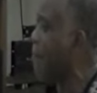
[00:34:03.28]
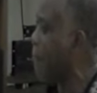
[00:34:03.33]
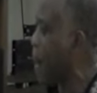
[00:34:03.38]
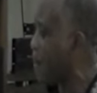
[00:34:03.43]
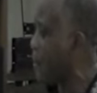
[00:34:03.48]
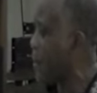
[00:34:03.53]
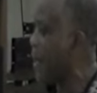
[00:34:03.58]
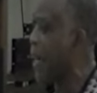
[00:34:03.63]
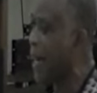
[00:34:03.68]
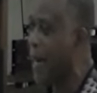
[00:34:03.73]

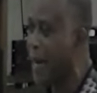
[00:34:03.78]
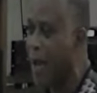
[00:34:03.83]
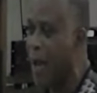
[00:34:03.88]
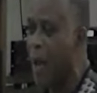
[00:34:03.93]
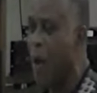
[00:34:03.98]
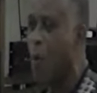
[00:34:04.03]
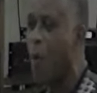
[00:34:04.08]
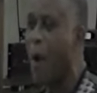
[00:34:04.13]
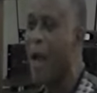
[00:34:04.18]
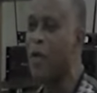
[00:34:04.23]
Babiala?
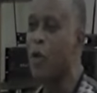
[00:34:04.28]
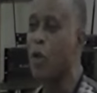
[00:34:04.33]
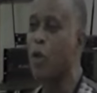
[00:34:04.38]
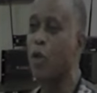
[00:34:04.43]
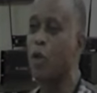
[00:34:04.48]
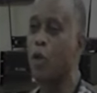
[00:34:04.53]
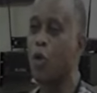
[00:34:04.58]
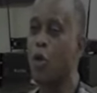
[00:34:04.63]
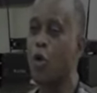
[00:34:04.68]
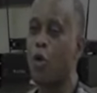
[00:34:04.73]
Why
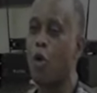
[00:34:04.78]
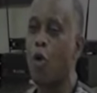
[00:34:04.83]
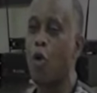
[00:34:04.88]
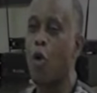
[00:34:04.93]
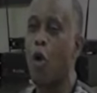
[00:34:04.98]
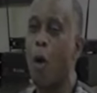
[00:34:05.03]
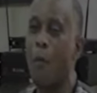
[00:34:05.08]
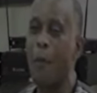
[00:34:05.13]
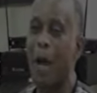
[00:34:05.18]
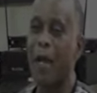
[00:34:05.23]
don't you
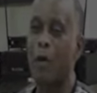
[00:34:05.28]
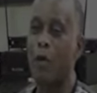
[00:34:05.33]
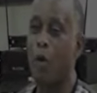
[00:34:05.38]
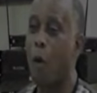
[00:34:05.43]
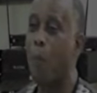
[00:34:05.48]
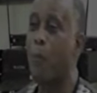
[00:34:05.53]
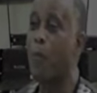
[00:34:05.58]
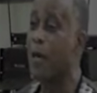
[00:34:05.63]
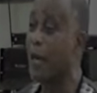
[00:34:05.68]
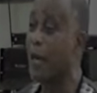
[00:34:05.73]
come and open